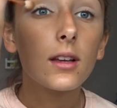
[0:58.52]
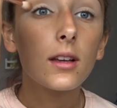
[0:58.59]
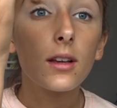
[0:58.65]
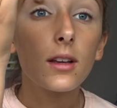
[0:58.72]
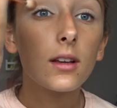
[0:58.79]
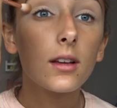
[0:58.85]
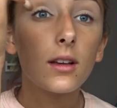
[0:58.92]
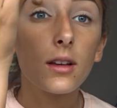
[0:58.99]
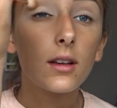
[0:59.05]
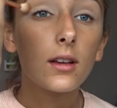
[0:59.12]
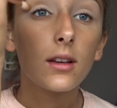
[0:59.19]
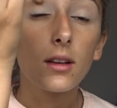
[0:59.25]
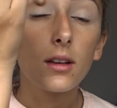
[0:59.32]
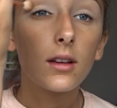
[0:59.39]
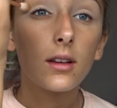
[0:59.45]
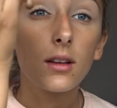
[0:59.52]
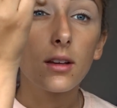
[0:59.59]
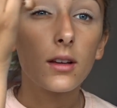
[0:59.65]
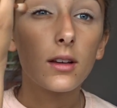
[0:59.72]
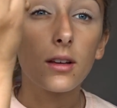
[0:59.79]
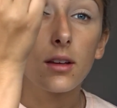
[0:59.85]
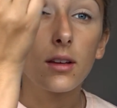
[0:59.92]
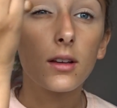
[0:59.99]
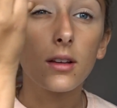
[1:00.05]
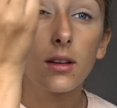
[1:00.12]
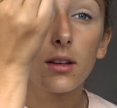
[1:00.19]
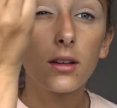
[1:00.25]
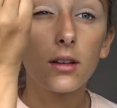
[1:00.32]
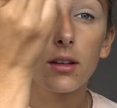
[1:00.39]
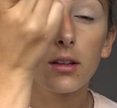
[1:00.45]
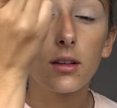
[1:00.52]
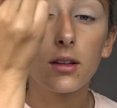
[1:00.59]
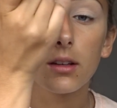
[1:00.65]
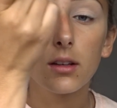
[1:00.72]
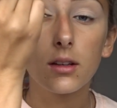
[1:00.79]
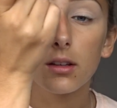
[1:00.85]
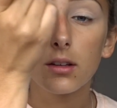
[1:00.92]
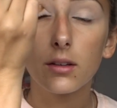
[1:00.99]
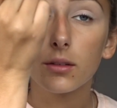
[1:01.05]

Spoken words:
Nothing is said.